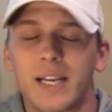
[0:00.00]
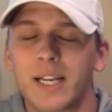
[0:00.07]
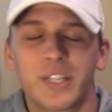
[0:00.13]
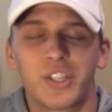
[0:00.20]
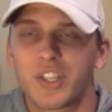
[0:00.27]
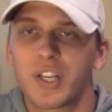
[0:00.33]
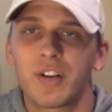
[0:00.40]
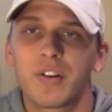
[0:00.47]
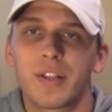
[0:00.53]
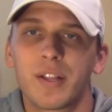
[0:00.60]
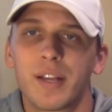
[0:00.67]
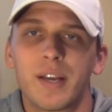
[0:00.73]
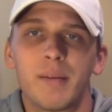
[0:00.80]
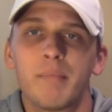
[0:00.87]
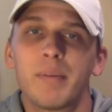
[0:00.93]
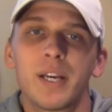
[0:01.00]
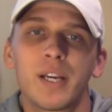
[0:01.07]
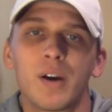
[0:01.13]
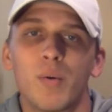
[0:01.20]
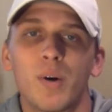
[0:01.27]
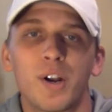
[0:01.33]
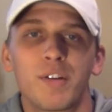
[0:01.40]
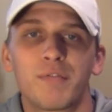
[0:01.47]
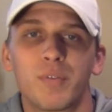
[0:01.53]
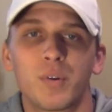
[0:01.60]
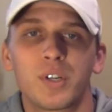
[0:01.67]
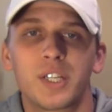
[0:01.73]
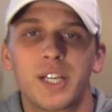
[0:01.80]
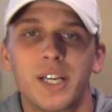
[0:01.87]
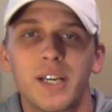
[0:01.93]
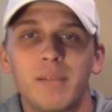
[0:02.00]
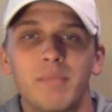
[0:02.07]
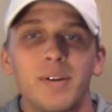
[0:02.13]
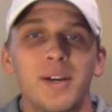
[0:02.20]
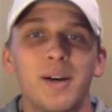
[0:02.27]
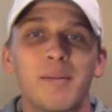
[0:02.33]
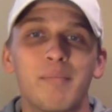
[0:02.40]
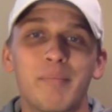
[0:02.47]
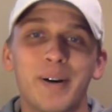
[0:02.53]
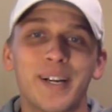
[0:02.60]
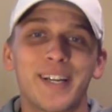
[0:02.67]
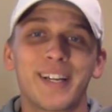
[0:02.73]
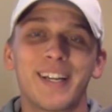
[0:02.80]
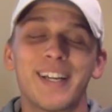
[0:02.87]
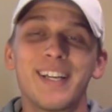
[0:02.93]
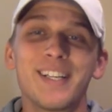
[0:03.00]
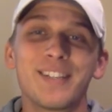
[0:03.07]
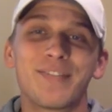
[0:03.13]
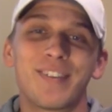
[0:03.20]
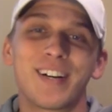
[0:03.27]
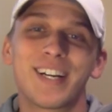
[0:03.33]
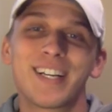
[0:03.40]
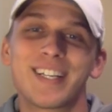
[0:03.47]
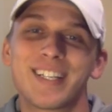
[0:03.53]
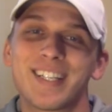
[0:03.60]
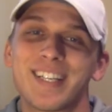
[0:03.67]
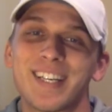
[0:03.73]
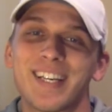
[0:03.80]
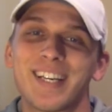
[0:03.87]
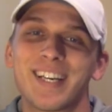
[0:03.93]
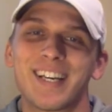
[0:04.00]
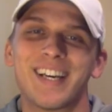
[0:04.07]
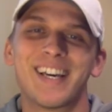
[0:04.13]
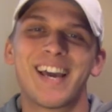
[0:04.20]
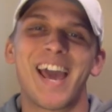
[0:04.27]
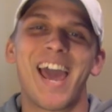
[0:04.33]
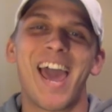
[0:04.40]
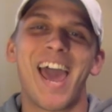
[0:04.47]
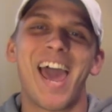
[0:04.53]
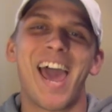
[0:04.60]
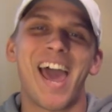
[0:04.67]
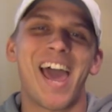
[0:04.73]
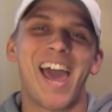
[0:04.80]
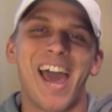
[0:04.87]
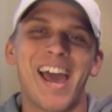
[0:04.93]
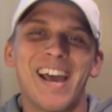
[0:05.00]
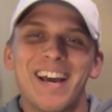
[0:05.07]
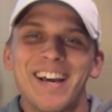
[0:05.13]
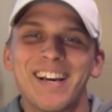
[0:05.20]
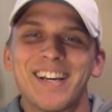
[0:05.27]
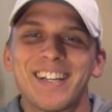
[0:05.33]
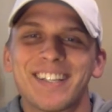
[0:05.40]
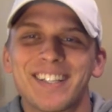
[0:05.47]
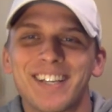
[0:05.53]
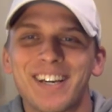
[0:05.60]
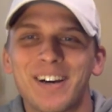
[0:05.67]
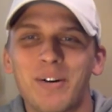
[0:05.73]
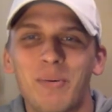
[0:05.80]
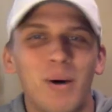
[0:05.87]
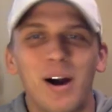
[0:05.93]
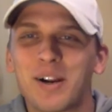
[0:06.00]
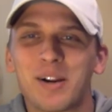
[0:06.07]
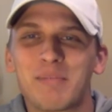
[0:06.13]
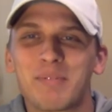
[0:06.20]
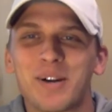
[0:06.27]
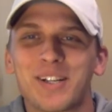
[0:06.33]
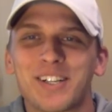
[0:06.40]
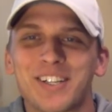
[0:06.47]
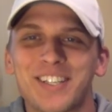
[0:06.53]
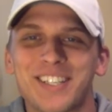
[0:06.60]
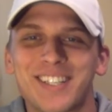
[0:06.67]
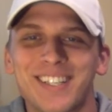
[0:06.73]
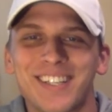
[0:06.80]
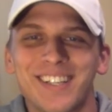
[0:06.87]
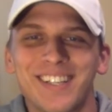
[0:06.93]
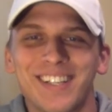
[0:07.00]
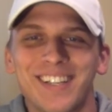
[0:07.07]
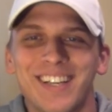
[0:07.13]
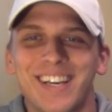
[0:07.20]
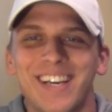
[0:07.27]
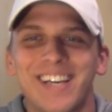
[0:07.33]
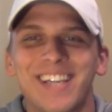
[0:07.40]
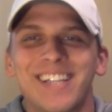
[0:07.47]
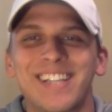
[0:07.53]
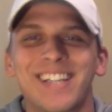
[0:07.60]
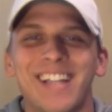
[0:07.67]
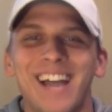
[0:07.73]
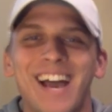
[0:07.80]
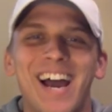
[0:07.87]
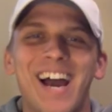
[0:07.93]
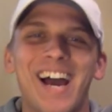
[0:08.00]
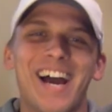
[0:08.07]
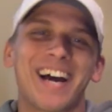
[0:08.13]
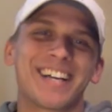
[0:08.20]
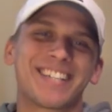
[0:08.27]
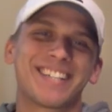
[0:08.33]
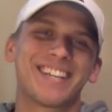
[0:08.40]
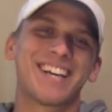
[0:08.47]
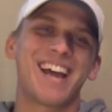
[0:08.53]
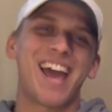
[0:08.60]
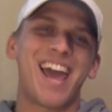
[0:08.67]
consider him being a 1-4 team, but it is funny to see the Walker brothers still in last.